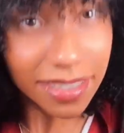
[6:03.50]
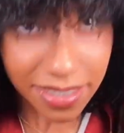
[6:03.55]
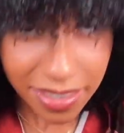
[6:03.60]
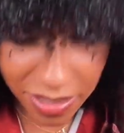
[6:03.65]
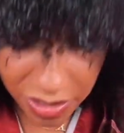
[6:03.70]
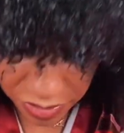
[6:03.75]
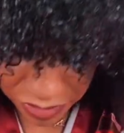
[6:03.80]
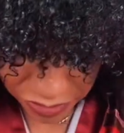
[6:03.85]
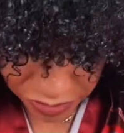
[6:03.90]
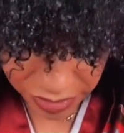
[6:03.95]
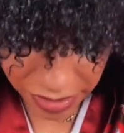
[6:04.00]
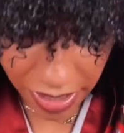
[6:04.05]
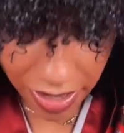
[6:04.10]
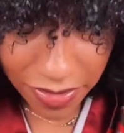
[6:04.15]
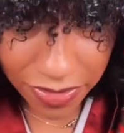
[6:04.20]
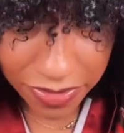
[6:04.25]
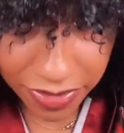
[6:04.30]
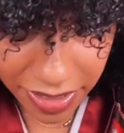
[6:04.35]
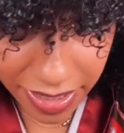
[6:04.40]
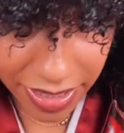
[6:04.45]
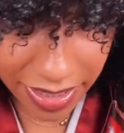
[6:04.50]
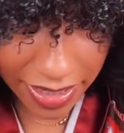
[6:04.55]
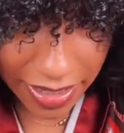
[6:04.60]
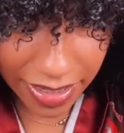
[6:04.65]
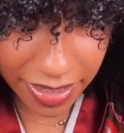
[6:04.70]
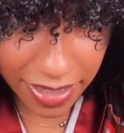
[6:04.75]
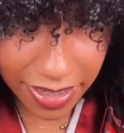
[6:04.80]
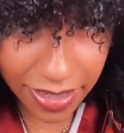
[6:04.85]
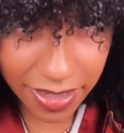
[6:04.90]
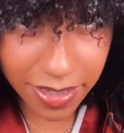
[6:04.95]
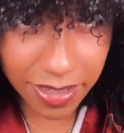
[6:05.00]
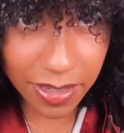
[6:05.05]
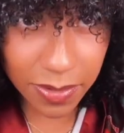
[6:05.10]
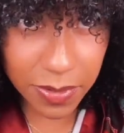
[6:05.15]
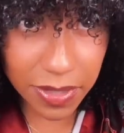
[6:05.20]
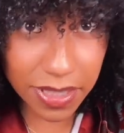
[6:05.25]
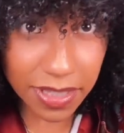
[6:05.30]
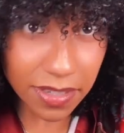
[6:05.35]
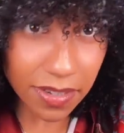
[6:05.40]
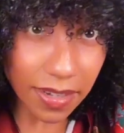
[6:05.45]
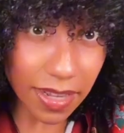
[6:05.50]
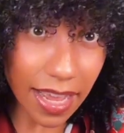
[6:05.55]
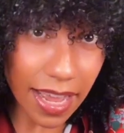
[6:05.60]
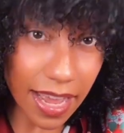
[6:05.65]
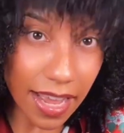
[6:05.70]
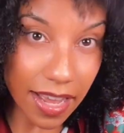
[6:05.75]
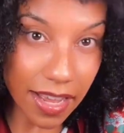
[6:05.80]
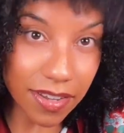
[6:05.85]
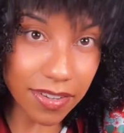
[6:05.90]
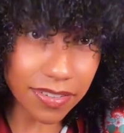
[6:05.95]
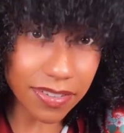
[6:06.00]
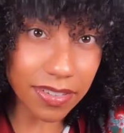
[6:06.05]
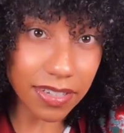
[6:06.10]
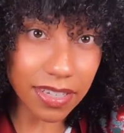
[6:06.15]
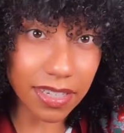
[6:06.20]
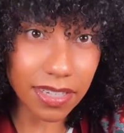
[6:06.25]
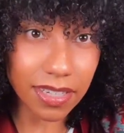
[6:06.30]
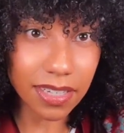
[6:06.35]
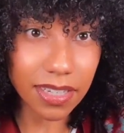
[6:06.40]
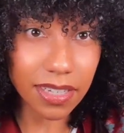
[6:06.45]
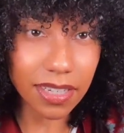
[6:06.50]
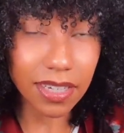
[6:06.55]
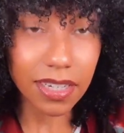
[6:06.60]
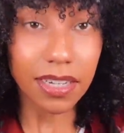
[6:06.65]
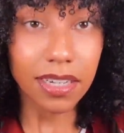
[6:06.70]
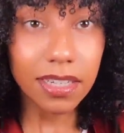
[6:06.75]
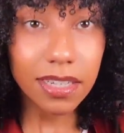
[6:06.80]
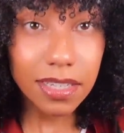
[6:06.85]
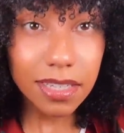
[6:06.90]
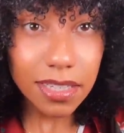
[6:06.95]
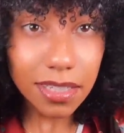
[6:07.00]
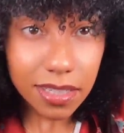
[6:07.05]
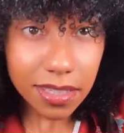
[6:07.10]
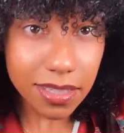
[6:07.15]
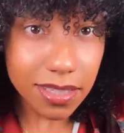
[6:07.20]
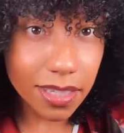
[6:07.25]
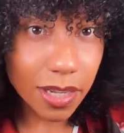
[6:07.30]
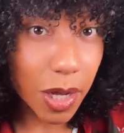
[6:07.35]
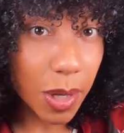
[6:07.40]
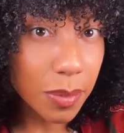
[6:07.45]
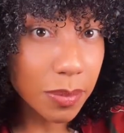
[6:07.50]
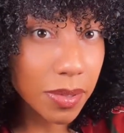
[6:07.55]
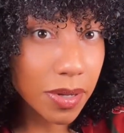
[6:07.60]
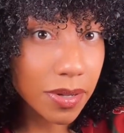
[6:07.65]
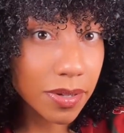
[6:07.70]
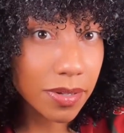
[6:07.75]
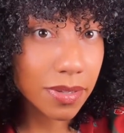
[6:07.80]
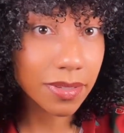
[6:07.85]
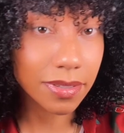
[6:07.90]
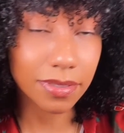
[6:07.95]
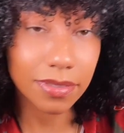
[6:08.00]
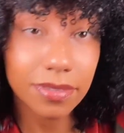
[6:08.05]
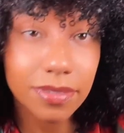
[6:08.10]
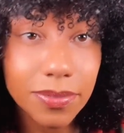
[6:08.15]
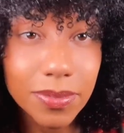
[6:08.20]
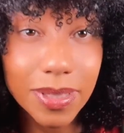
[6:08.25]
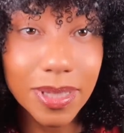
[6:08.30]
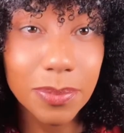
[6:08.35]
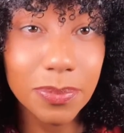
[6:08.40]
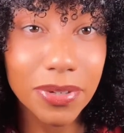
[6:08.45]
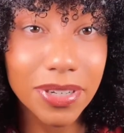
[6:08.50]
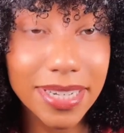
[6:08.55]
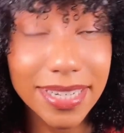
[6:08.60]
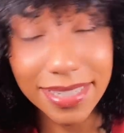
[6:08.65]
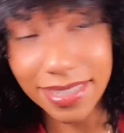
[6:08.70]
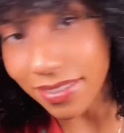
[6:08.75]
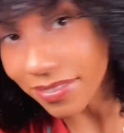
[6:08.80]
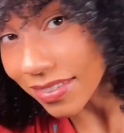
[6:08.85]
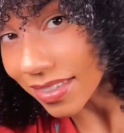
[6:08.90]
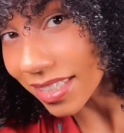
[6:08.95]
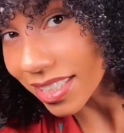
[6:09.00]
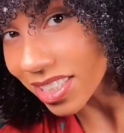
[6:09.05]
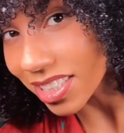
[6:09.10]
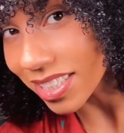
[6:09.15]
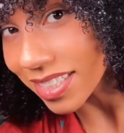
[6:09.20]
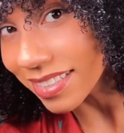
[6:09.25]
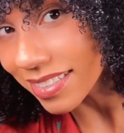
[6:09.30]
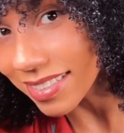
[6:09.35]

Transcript: fluffy, and we still have some really pretty definition,